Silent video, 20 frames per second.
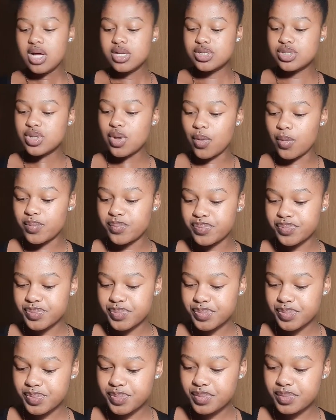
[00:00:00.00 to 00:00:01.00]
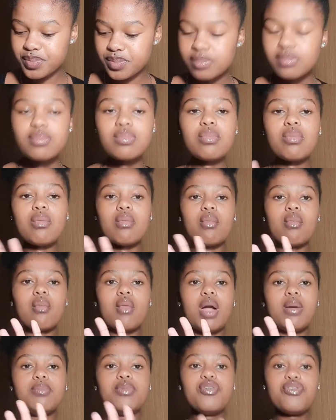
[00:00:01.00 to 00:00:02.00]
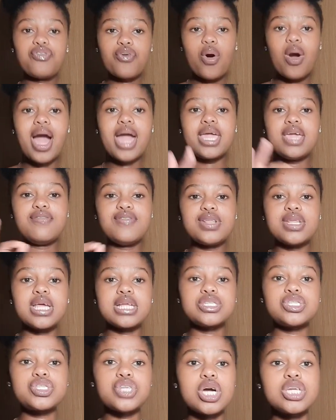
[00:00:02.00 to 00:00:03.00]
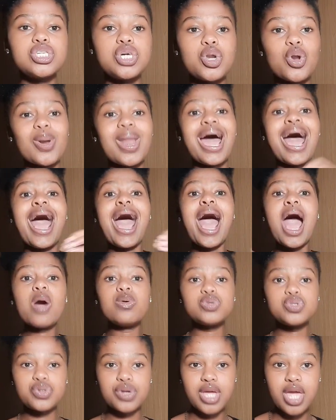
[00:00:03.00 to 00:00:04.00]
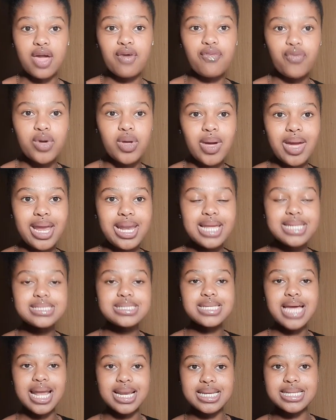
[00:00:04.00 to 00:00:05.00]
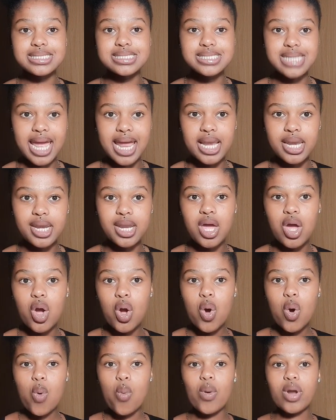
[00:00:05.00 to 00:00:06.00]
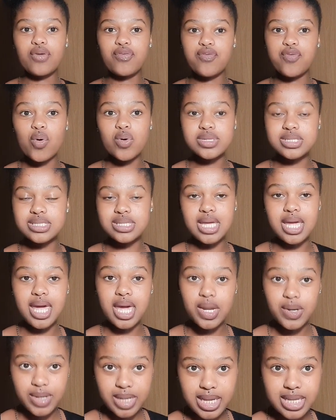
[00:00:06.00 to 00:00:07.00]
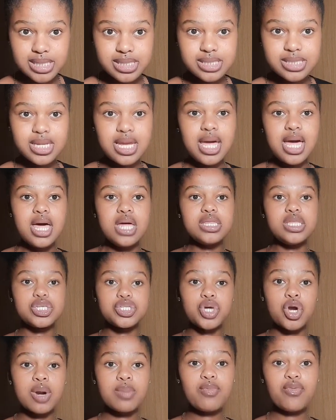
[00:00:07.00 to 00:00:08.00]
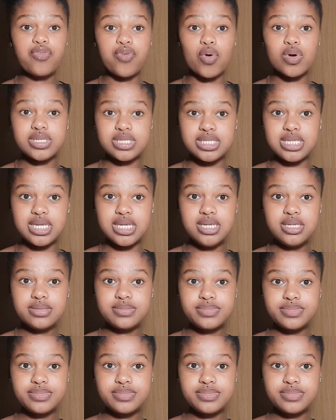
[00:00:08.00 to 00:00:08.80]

So before I even get started on how to care for your hair, let's understand what 4C hair is. The term 4C